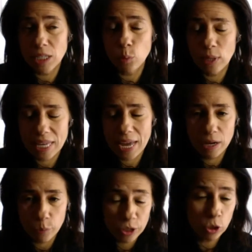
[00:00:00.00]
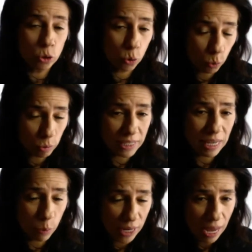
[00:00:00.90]
we can with the tools that
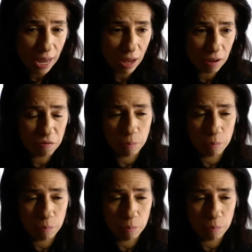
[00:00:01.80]
we have,